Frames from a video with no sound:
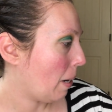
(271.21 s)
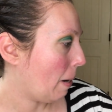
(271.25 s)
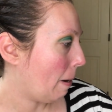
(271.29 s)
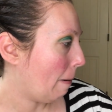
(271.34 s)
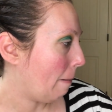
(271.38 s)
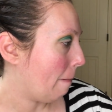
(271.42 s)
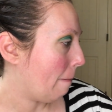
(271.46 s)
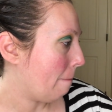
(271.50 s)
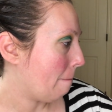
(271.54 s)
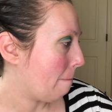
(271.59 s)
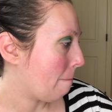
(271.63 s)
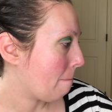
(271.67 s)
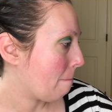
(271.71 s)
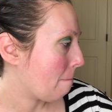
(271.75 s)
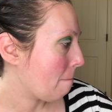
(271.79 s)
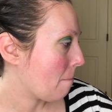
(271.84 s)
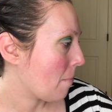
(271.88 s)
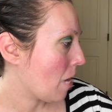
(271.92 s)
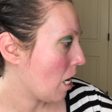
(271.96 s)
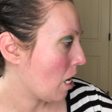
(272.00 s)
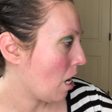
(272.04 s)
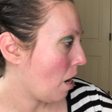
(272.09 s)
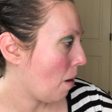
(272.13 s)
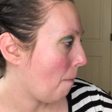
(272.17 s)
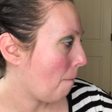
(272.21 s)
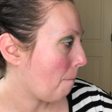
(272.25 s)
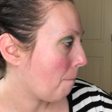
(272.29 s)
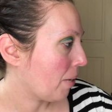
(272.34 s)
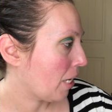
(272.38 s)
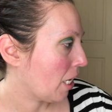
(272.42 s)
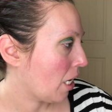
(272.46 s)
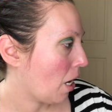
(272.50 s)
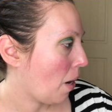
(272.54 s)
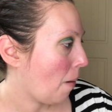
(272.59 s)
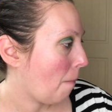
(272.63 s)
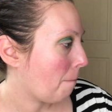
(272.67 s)

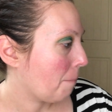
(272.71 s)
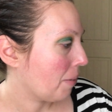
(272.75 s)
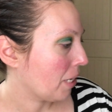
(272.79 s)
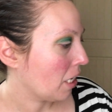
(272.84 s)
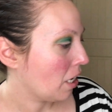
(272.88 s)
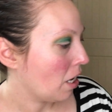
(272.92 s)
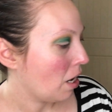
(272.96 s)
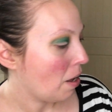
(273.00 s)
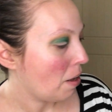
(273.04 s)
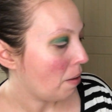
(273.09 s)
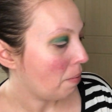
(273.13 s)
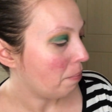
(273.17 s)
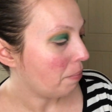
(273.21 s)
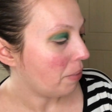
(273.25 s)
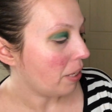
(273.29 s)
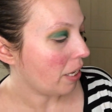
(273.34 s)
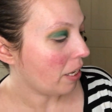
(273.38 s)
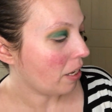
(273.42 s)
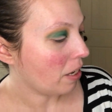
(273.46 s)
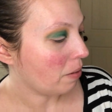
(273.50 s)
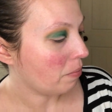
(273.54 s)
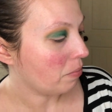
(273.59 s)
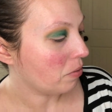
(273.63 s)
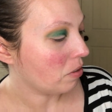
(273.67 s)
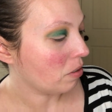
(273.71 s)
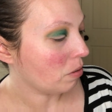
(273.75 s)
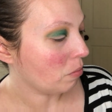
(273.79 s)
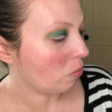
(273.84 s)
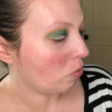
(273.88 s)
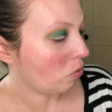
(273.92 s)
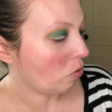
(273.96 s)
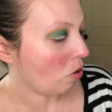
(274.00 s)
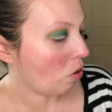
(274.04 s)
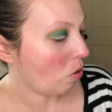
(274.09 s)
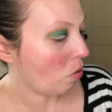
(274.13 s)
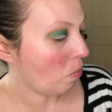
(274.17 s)
and pick up
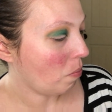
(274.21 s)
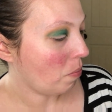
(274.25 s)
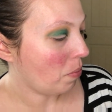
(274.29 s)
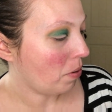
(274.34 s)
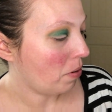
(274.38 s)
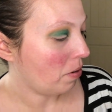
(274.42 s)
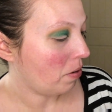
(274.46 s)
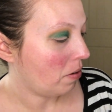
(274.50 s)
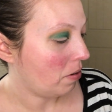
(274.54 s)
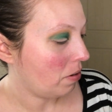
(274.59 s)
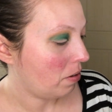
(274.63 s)
some rope,